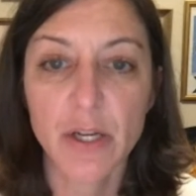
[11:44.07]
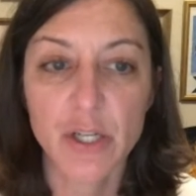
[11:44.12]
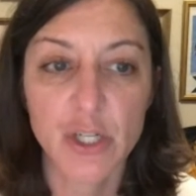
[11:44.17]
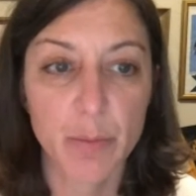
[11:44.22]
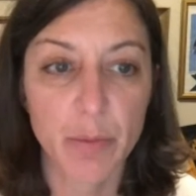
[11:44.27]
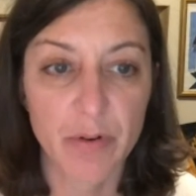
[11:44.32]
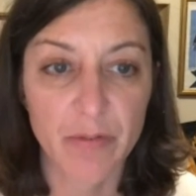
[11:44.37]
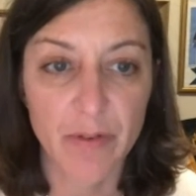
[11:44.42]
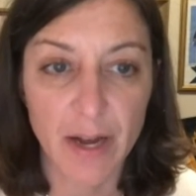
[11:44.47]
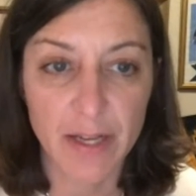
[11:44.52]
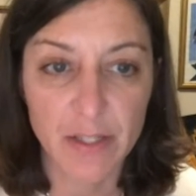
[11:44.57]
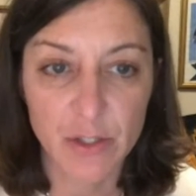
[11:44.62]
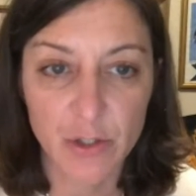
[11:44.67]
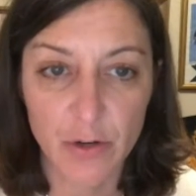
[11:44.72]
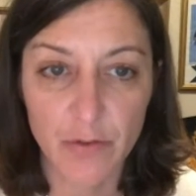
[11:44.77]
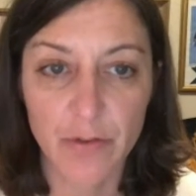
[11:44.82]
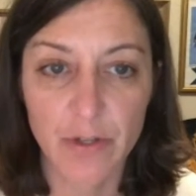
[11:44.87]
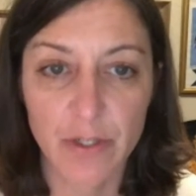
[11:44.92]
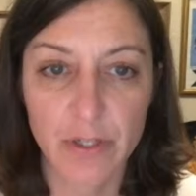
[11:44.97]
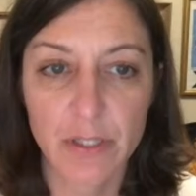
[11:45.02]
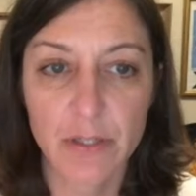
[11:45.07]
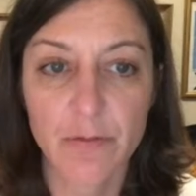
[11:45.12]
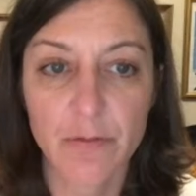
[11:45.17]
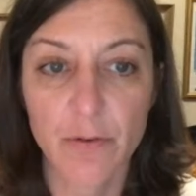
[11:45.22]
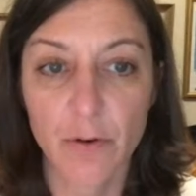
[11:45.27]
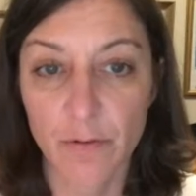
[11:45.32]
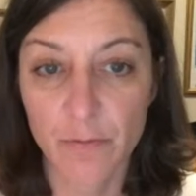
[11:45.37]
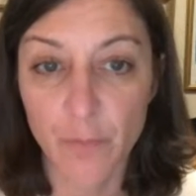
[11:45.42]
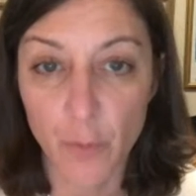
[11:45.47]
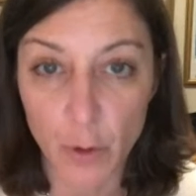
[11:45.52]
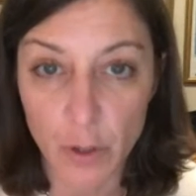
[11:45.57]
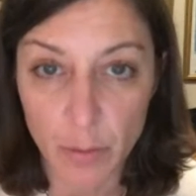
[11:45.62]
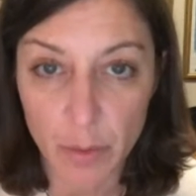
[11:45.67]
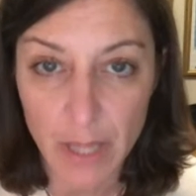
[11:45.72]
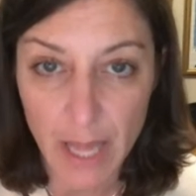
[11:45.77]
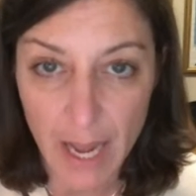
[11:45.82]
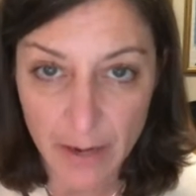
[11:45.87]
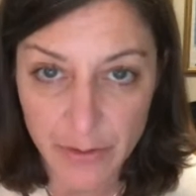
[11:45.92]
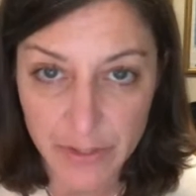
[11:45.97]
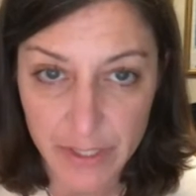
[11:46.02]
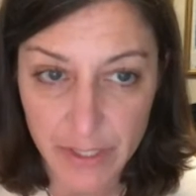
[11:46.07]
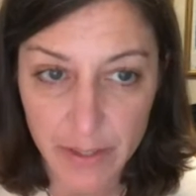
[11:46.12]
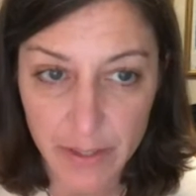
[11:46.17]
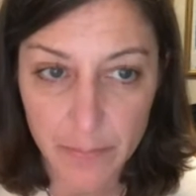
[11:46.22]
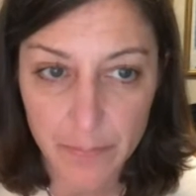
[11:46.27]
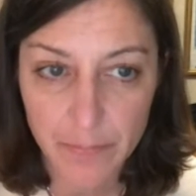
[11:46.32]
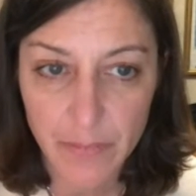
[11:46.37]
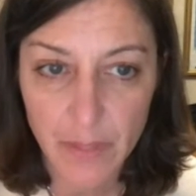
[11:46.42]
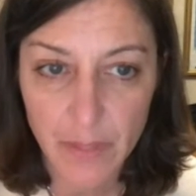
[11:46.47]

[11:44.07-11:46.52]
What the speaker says: to provide service for affordable housing.